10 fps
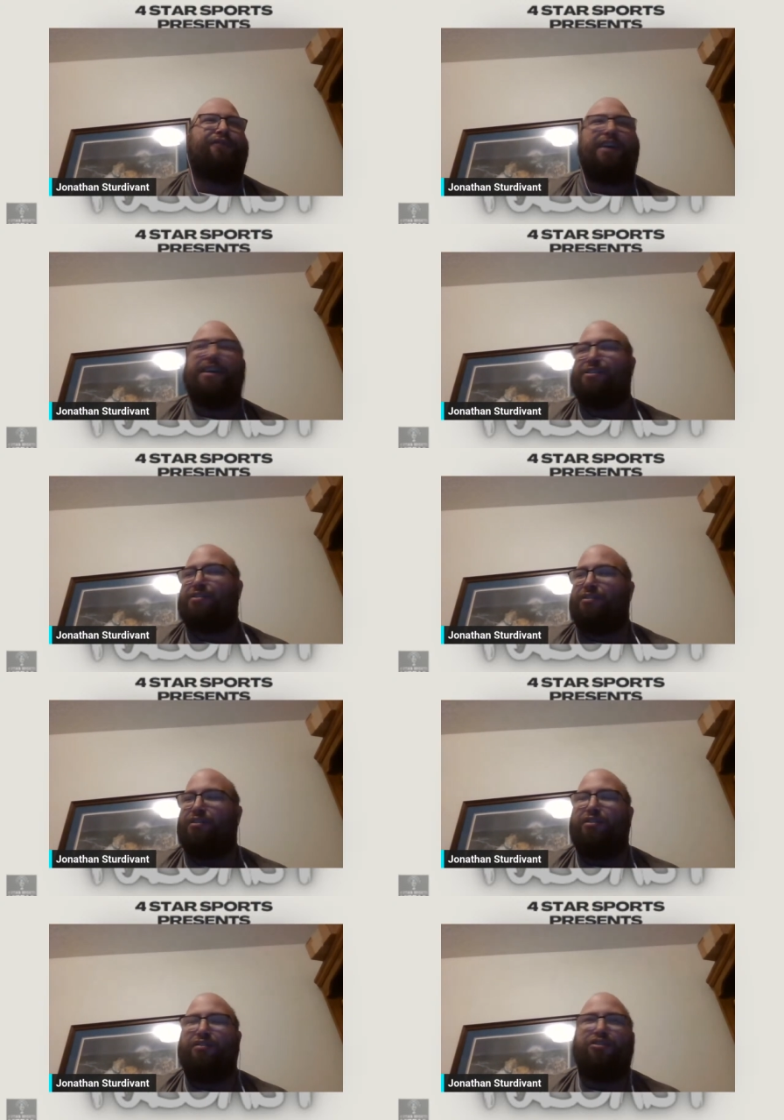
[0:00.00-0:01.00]
face,
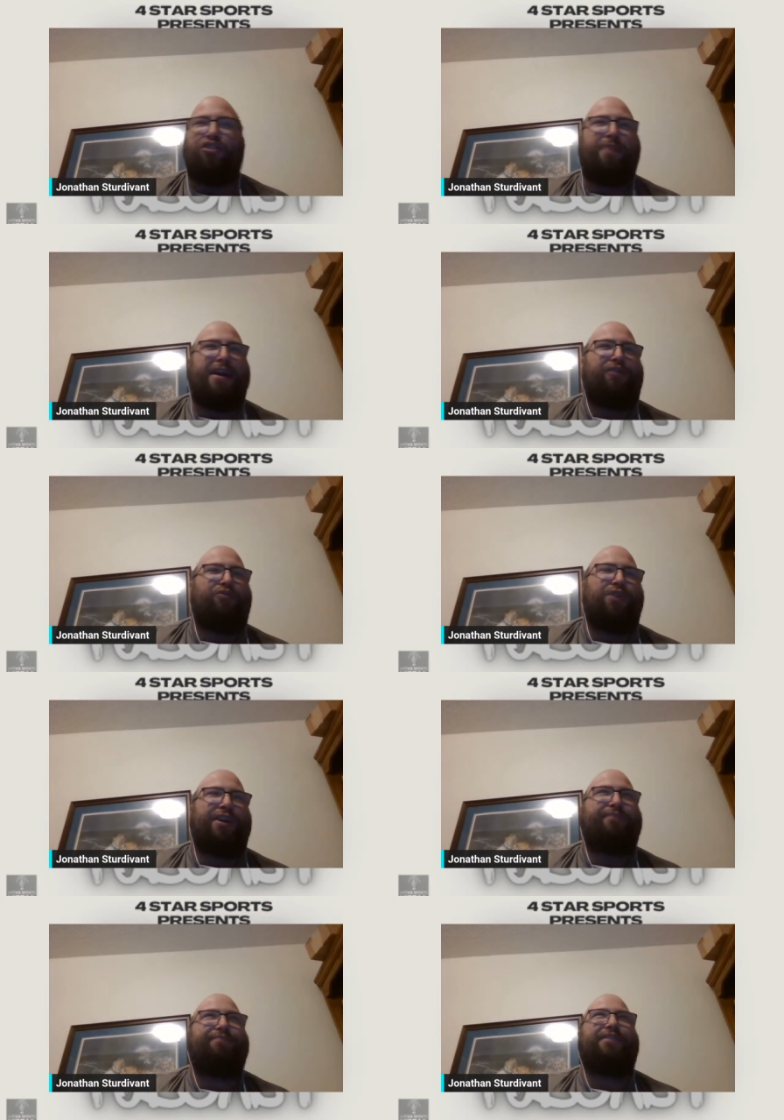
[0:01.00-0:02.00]
no matter what.